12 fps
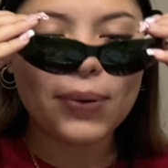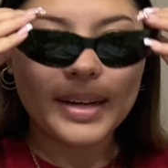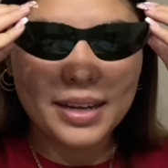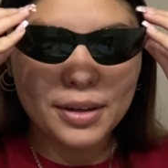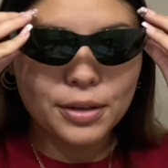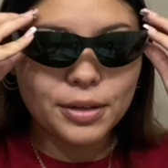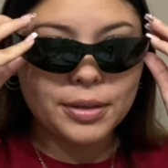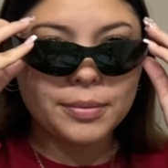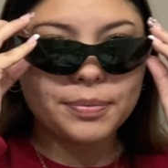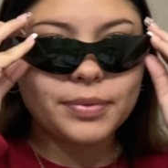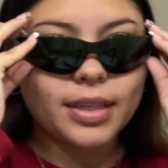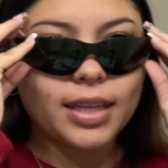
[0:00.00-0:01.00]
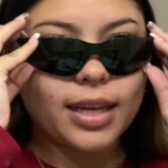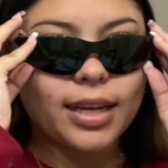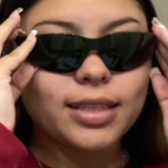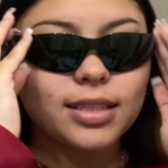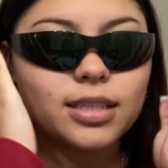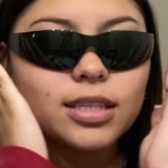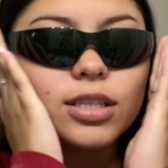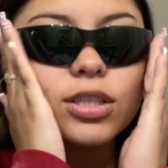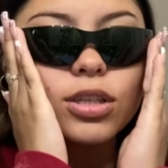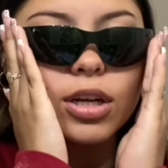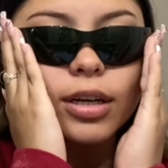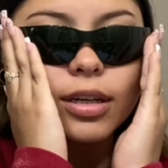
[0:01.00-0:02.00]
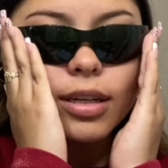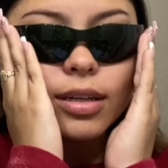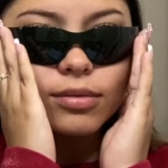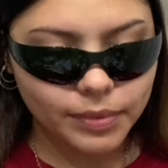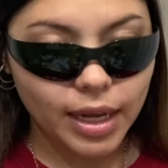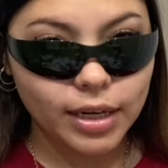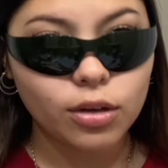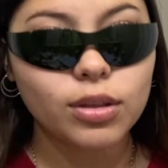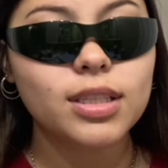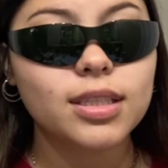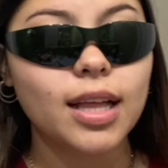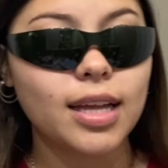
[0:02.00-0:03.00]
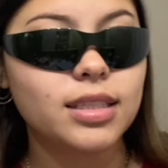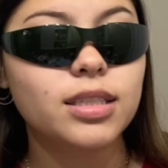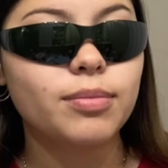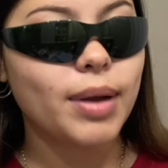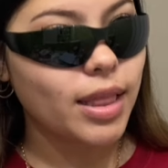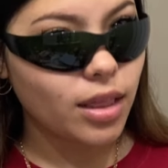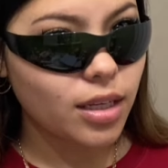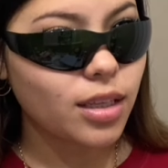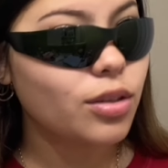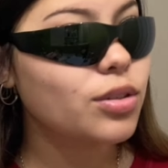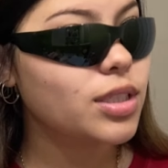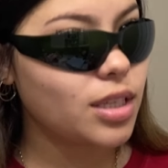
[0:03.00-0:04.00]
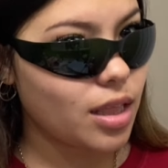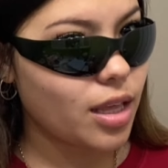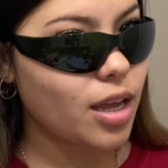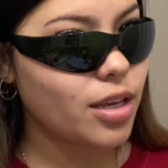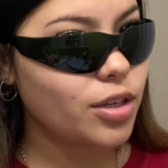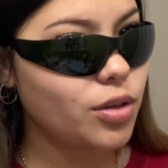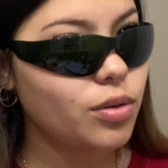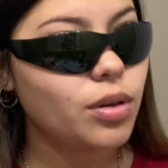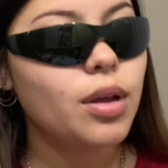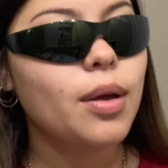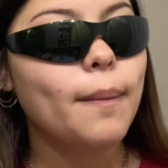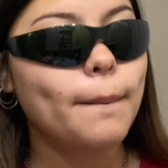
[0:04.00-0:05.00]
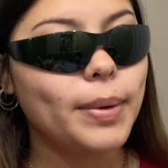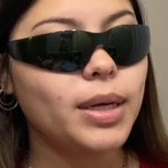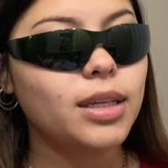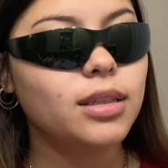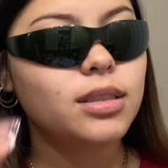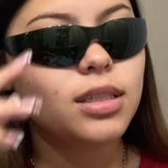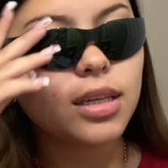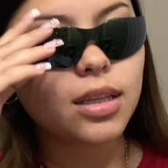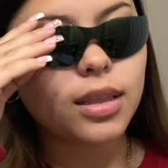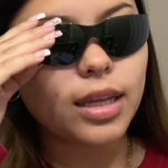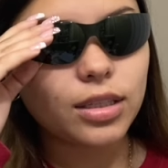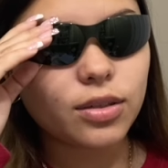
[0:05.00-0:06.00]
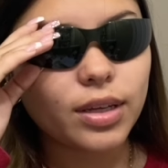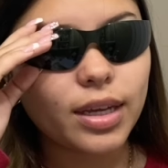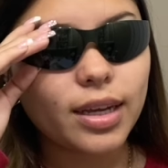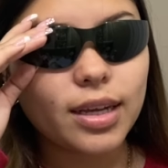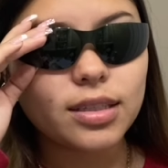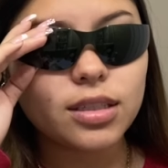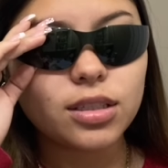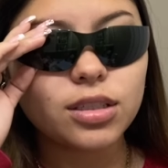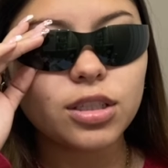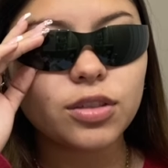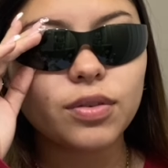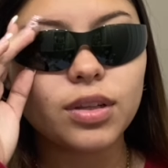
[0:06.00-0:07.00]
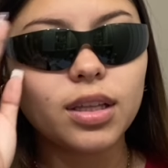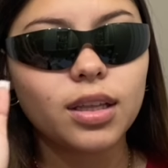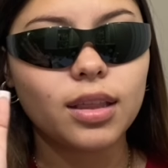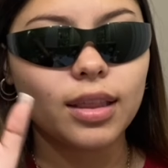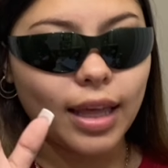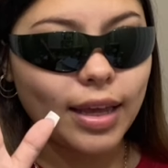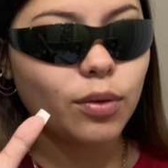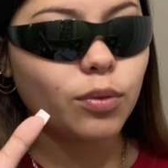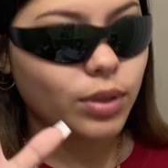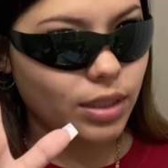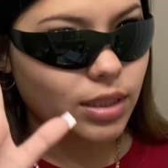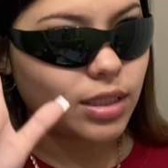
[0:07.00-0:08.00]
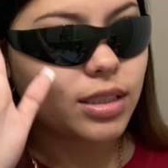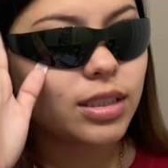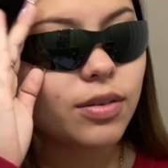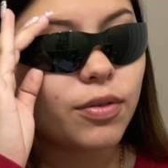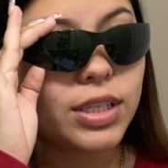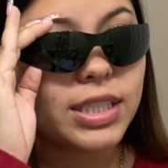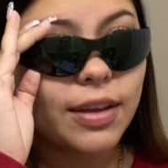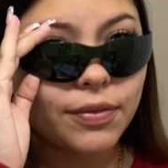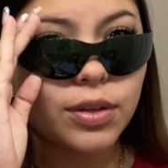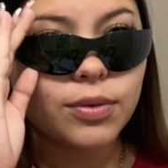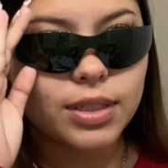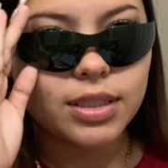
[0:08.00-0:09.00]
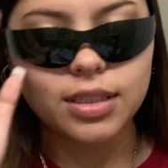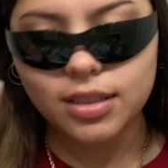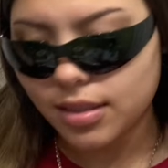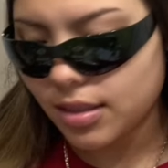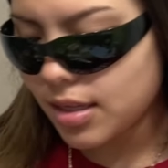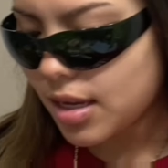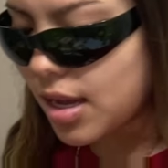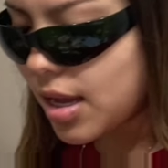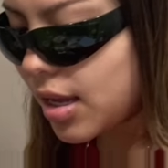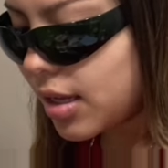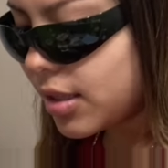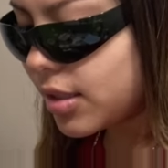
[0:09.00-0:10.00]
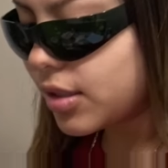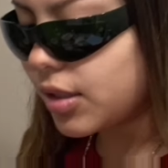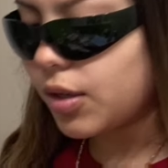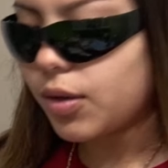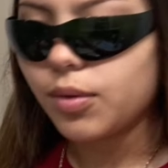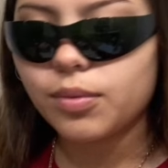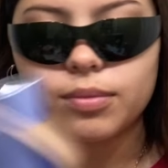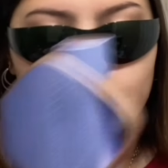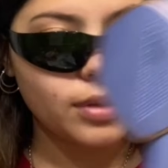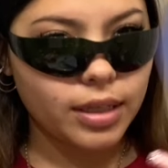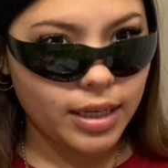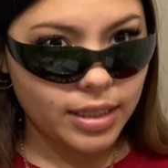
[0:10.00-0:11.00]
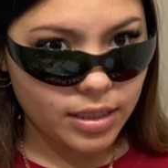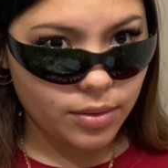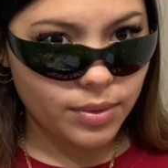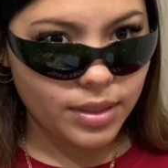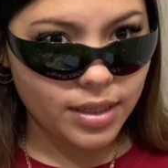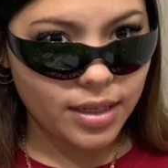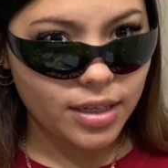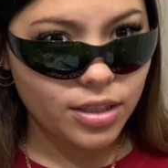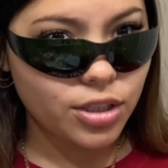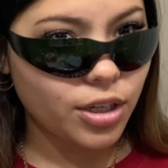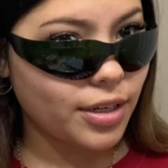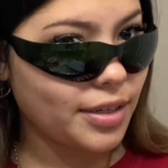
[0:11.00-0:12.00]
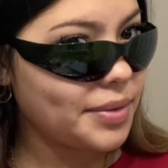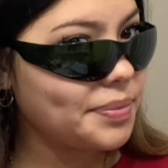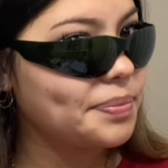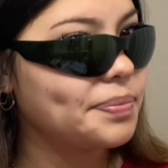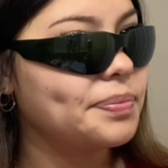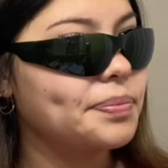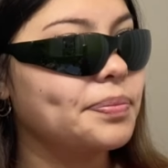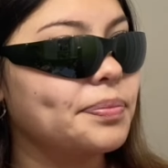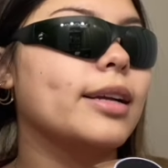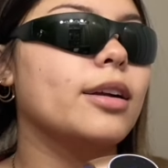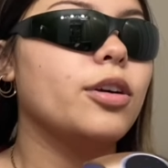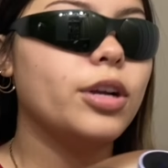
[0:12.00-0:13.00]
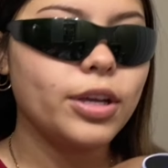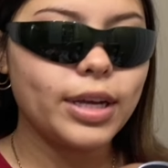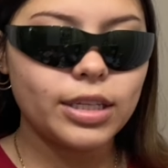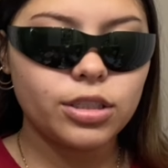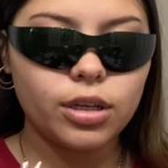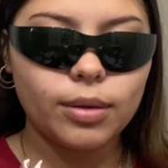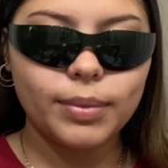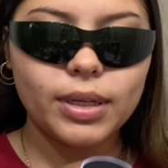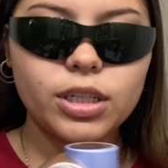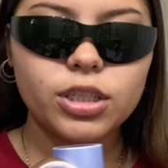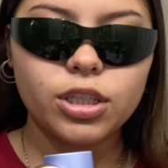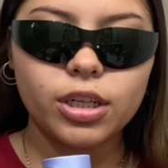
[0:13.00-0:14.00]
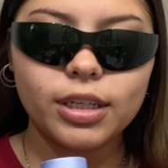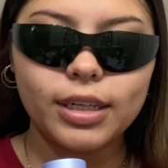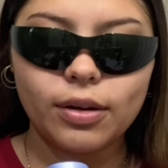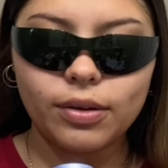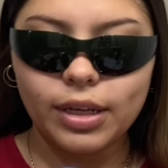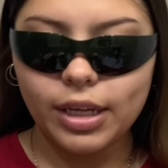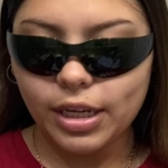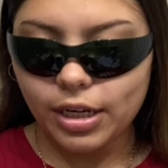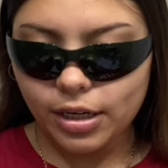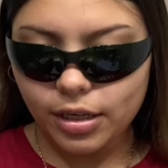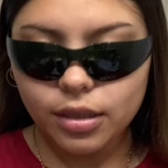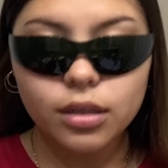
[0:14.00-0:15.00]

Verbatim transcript: but um, yeah guys, let's get started. I know these glasses might look a little silly on you, but that's okay guys, it's just for the light reasons, for safety reasons. So, like I said, we're gonna get it started. Okay guys, so I'm gonna start down here